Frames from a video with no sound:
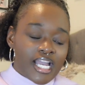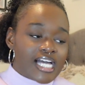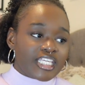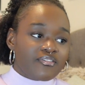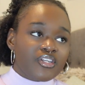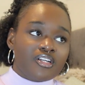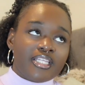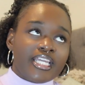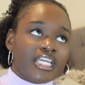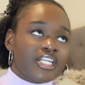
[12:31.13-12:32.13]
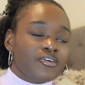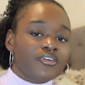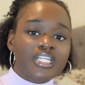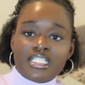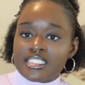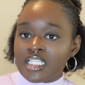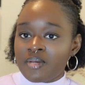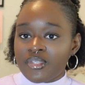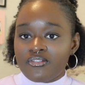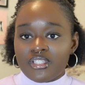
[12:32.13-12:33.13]
Like if you're like in a reading
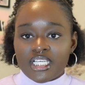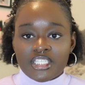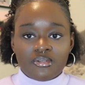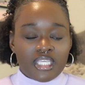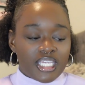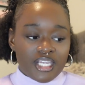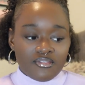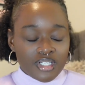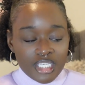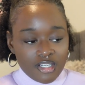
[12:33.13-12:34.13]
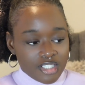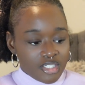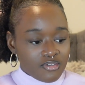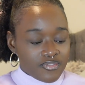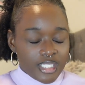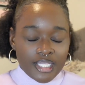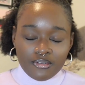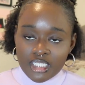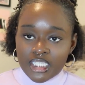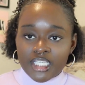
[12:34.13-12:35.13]
slump, you feel like you can't read or don't feel like
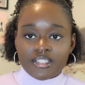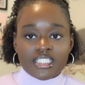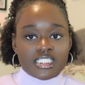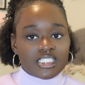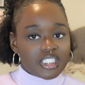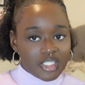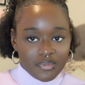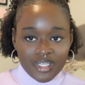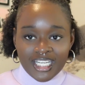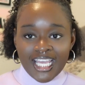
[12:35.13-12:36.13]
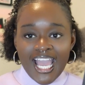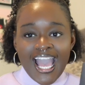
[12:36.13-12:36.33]
reading, this is a good one.